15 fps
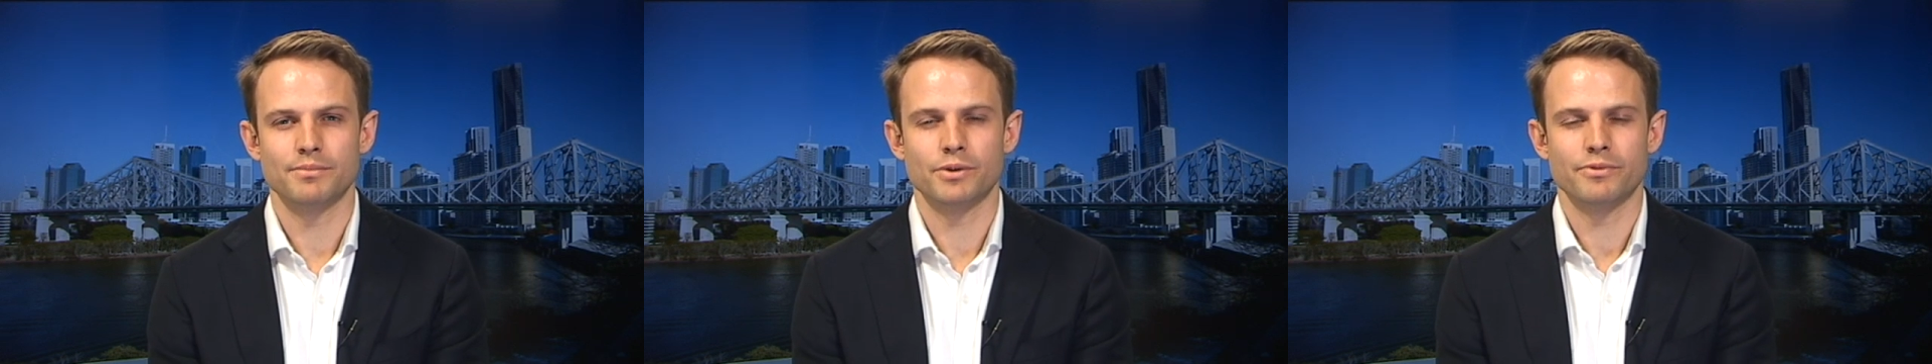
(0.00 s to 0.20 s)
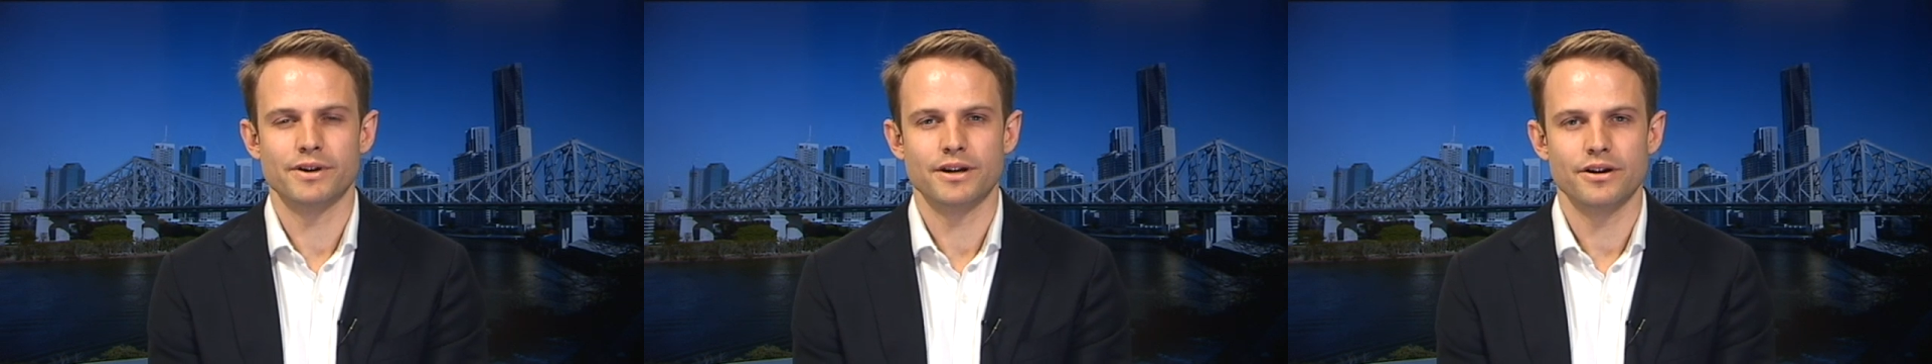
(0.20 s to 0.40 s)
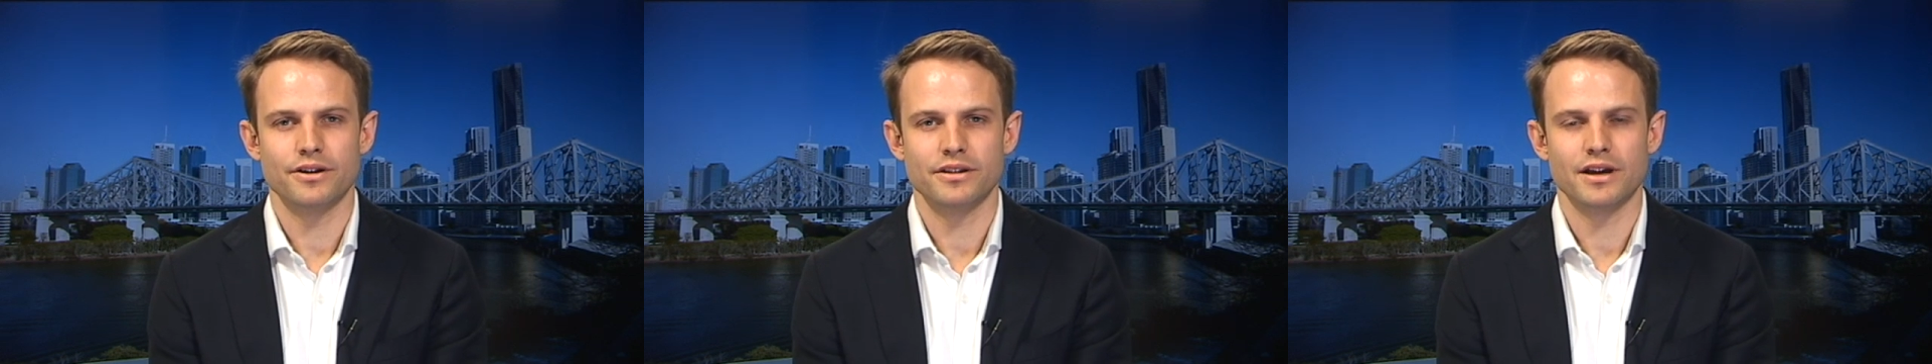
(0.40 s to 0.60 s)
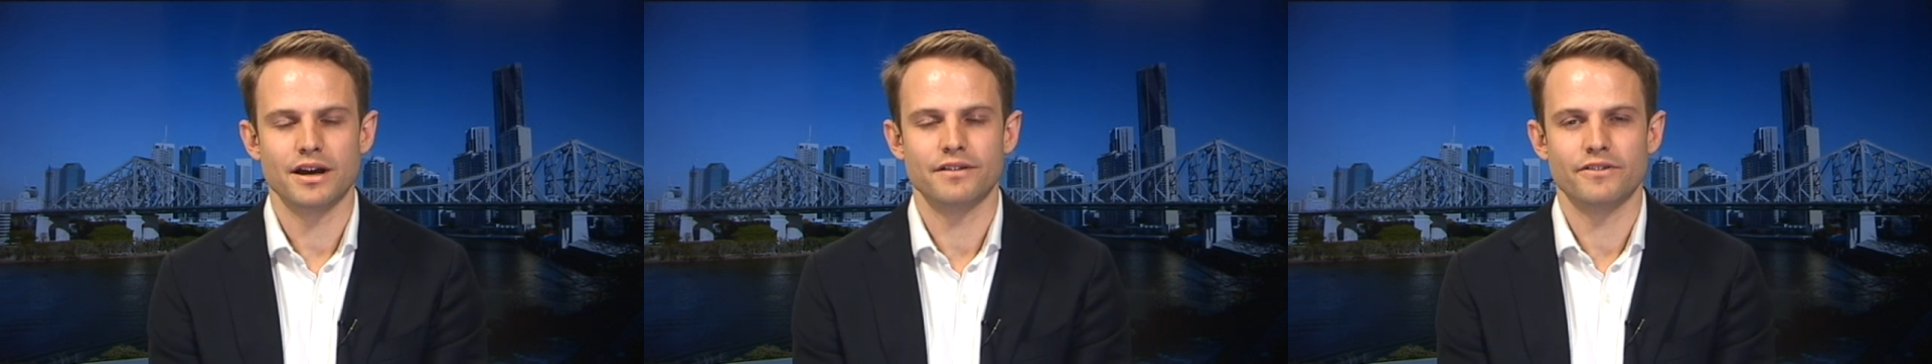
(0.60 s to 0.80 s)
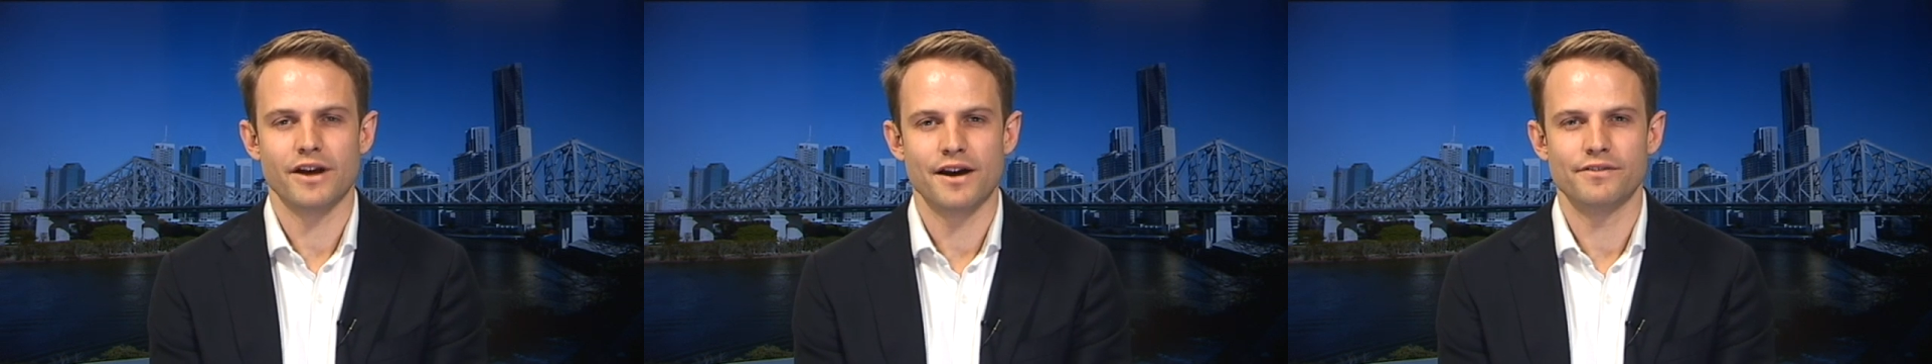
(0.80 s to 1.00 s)
and we know
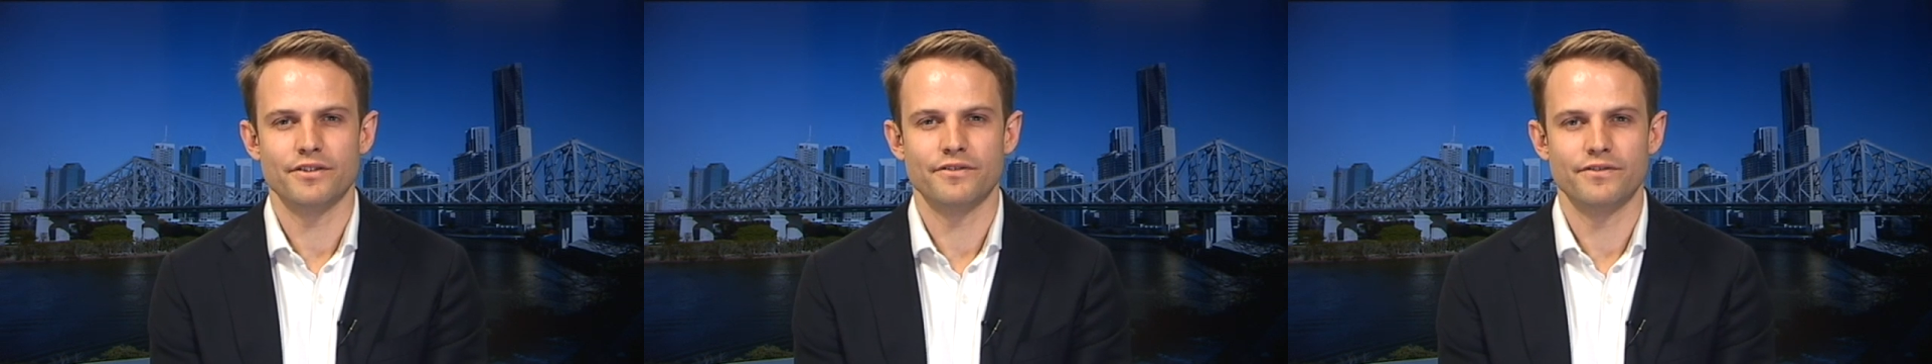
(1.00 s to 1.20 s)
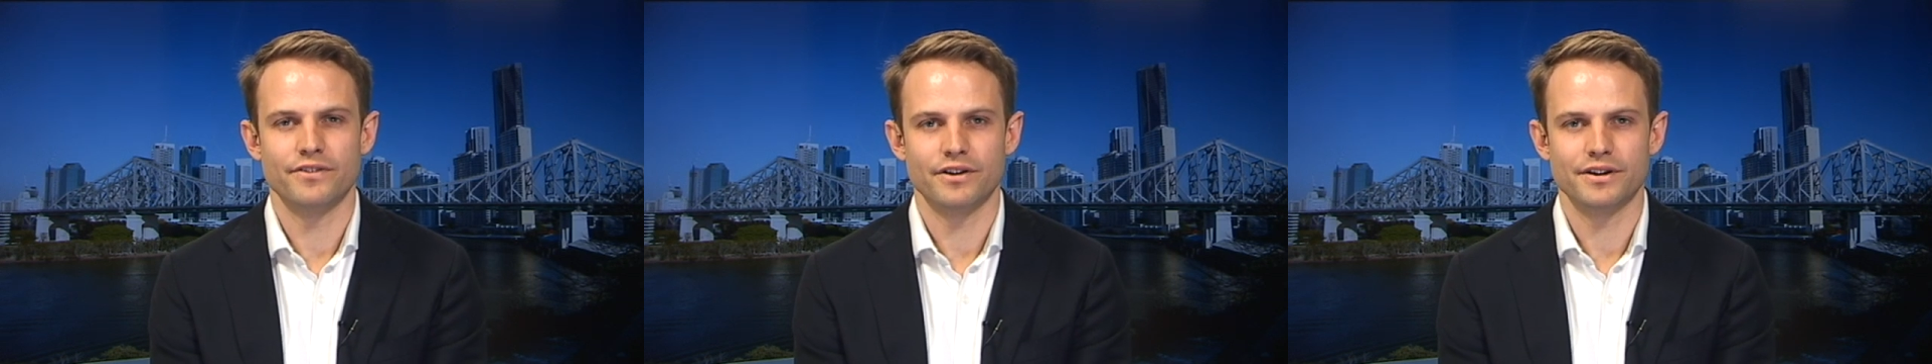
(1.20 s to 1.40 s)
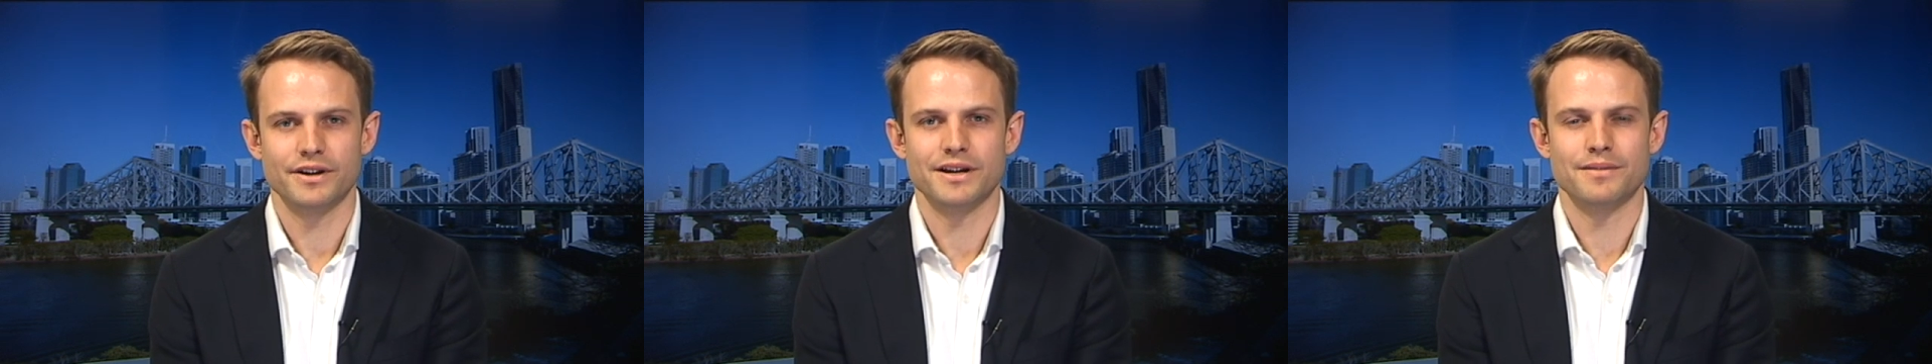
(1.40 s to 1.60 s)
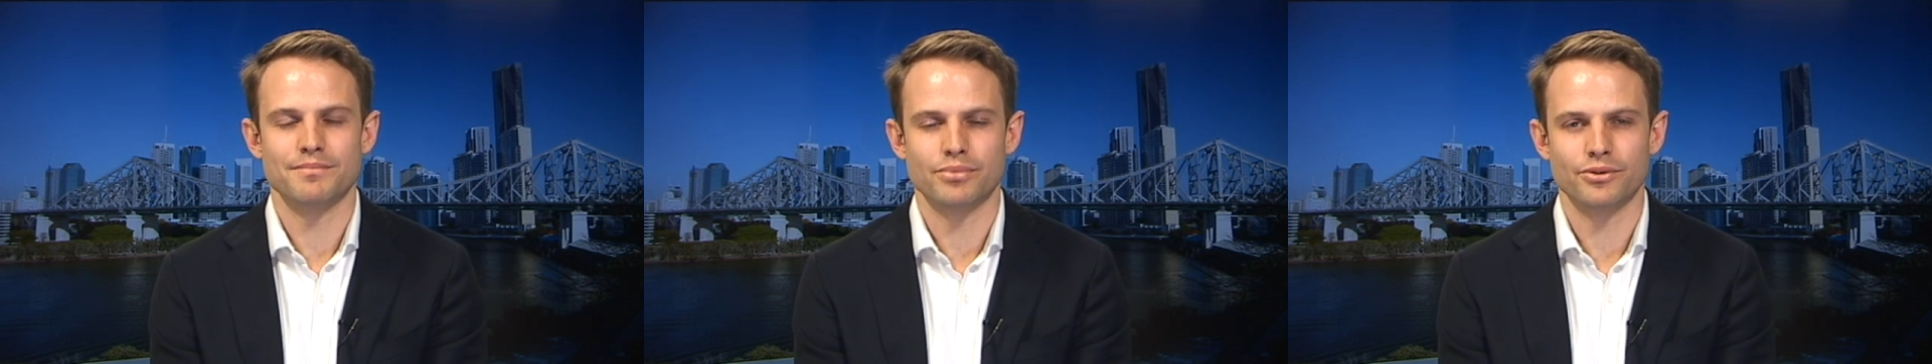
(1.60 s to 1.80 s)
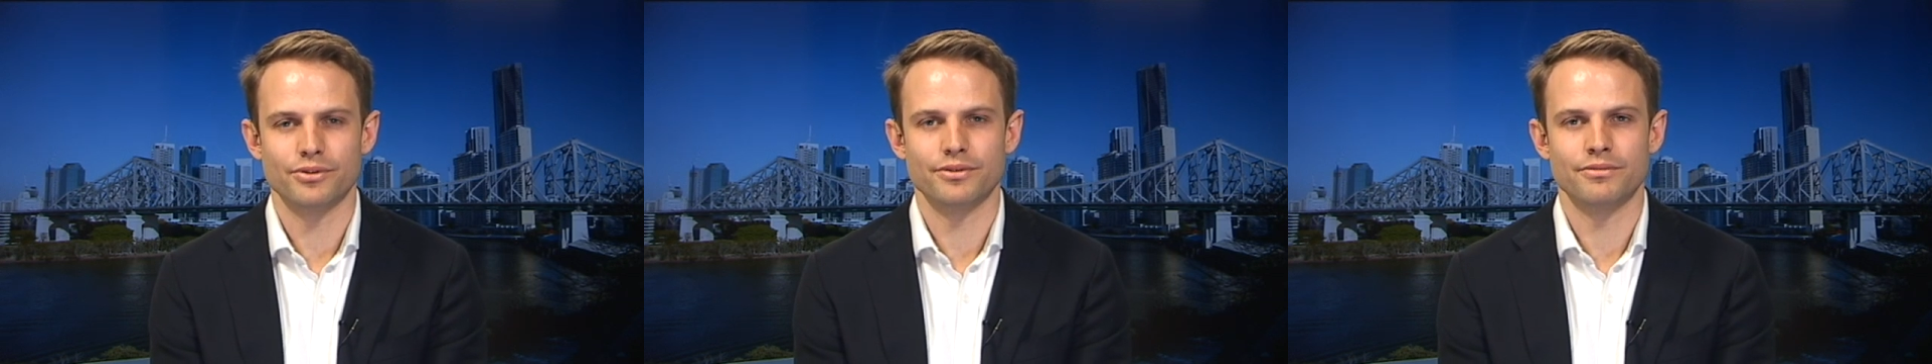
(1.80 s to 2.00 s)
they have a very
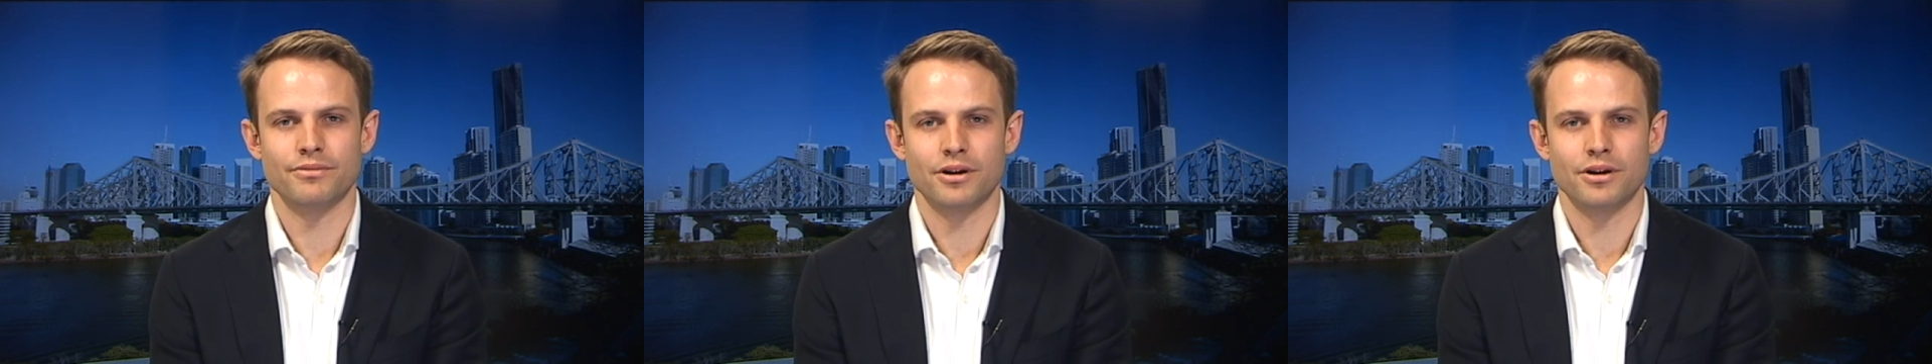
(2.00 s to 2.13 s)
important